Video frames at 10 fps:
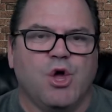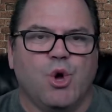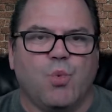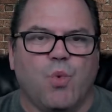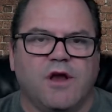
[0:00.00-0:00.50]

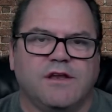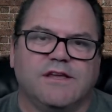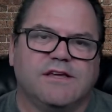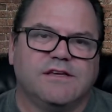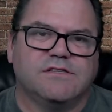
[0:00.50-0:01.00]
One
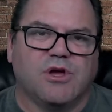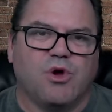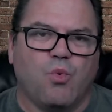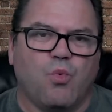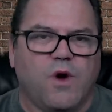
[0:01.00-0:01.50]
is
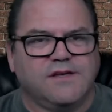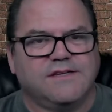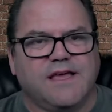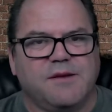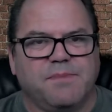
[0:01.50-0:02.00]
one
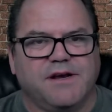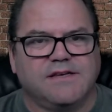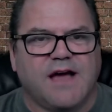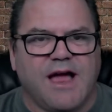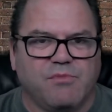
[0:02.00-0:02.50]
setup at a
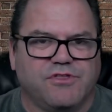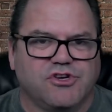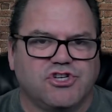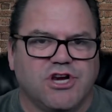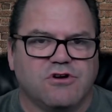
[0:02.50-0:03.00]
time with a
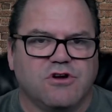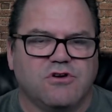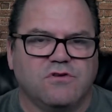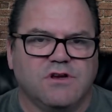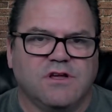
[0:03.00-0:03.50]
share
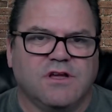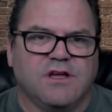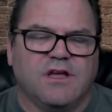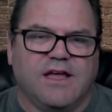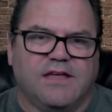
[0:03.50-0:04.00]
code,
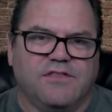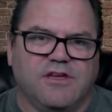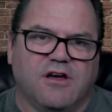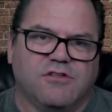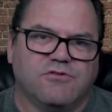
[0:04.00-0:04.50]
and the
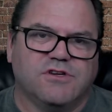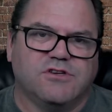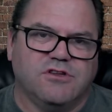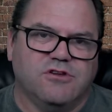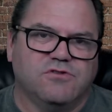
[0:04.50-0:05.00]
other is to
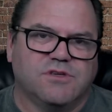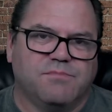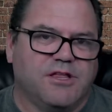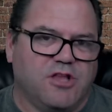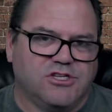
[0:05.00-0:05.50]
use the
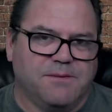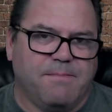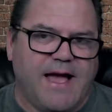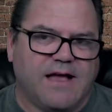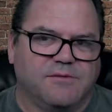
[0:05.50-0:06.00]
PitLogic
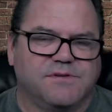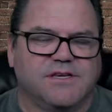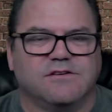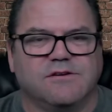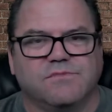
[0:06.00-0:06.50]
backup
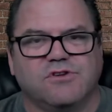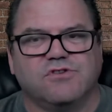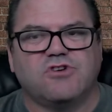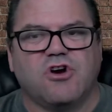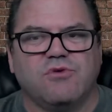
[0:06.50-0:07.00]
system. So
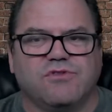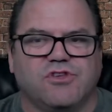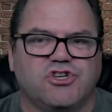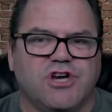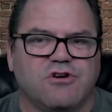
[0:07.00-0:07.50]
starting with the
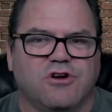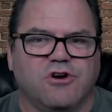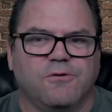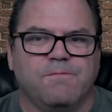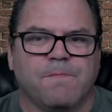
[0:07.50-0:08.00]
share
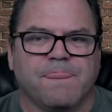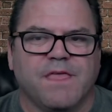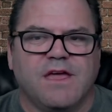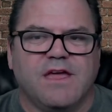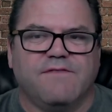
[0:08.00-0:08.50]
code,
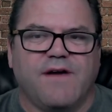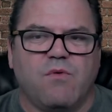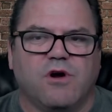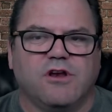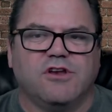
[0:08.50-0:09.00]
if I wanted to